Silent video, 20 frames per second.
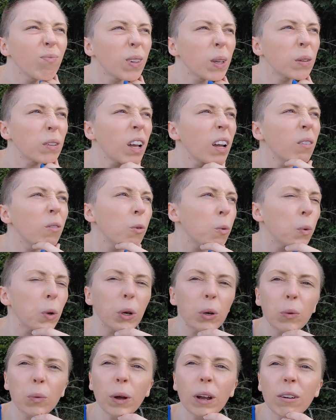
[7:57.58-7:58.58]
That's kind of a
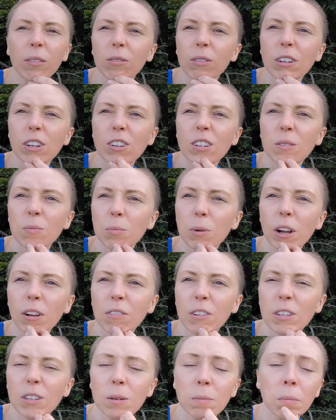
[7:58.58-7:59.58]
weird way to finish the
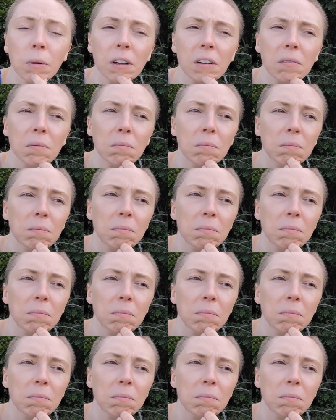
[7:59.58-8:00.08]
breakfast, but